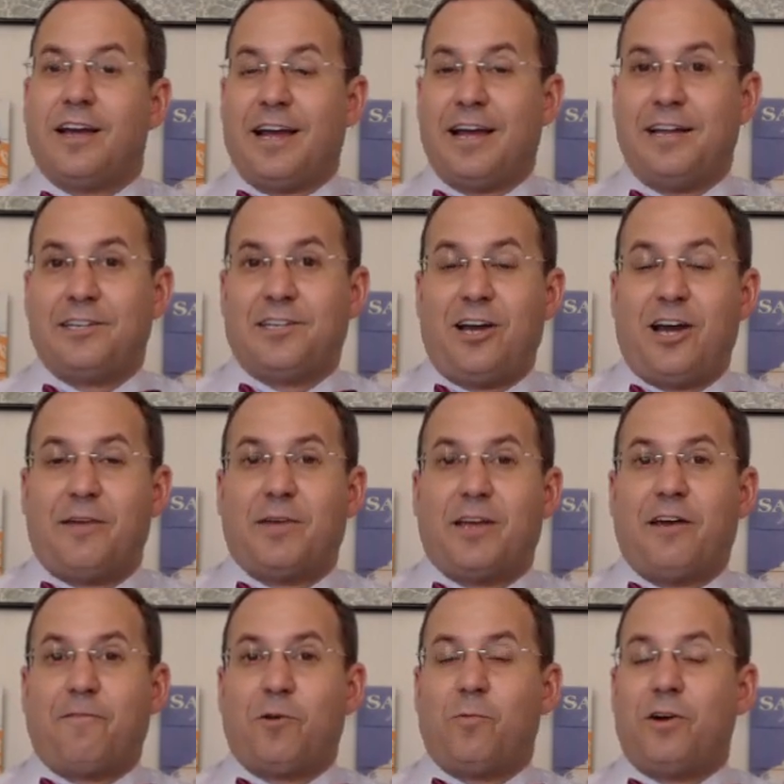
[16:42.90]
anytime,
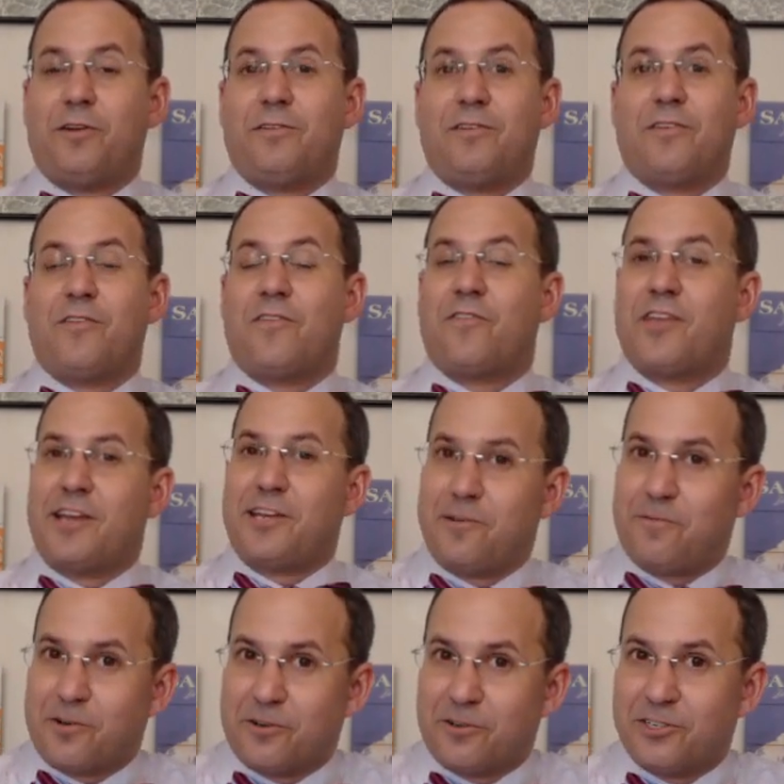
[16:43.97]
everyone. Thank you
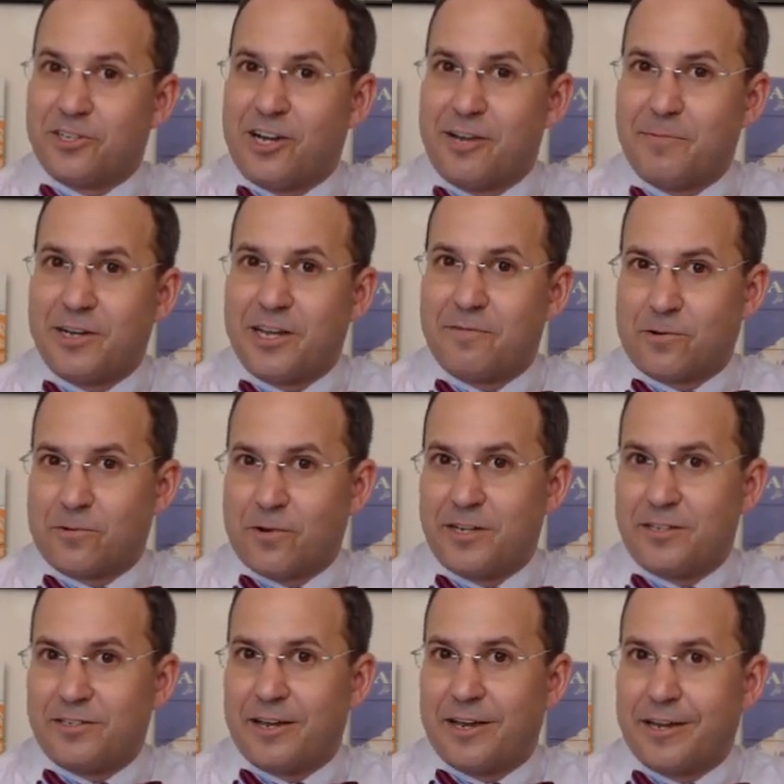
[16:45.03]
for your time, and have a
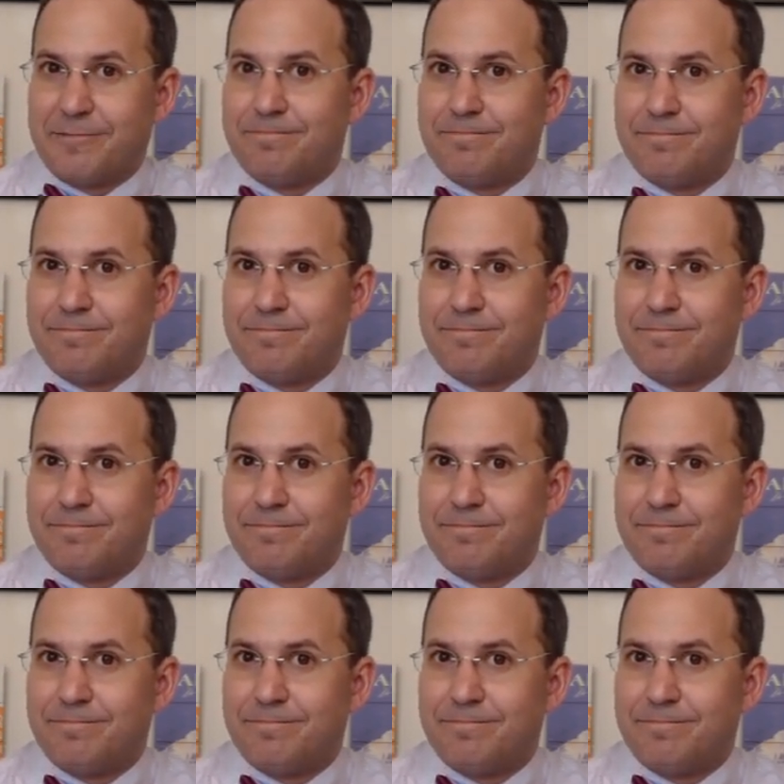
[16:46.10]
great day.